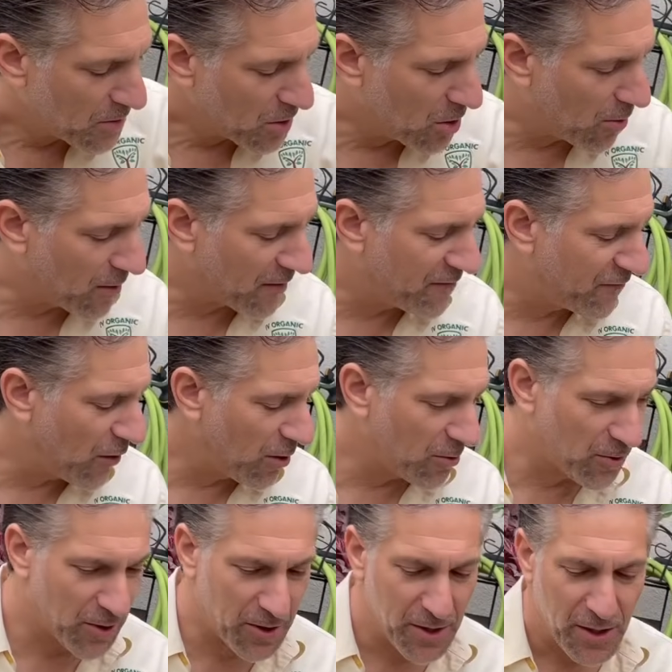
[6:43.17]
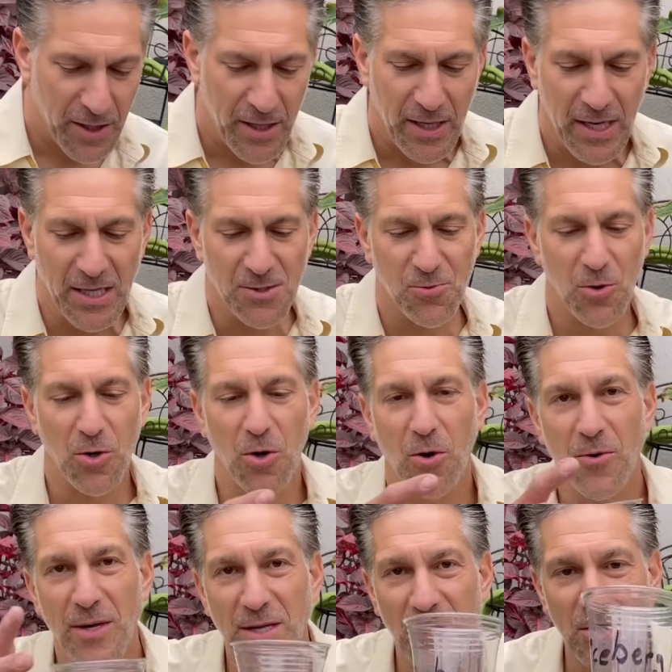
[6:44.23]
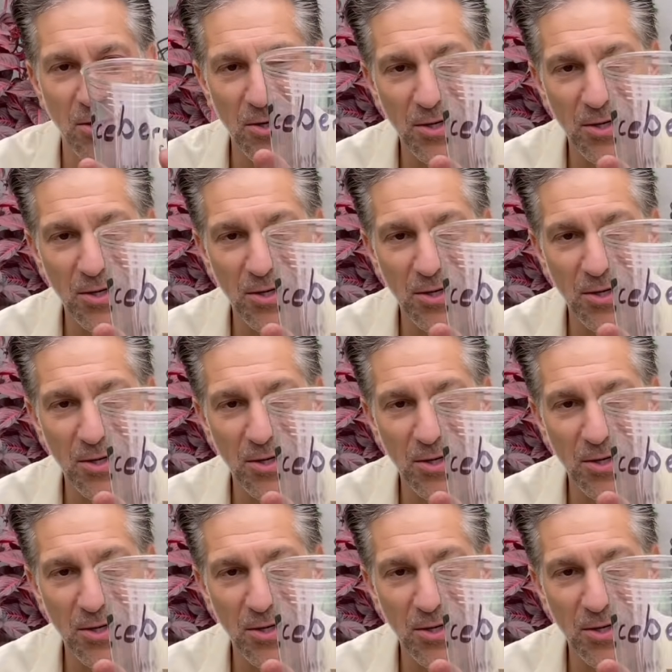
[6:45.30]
going forward, is we're going to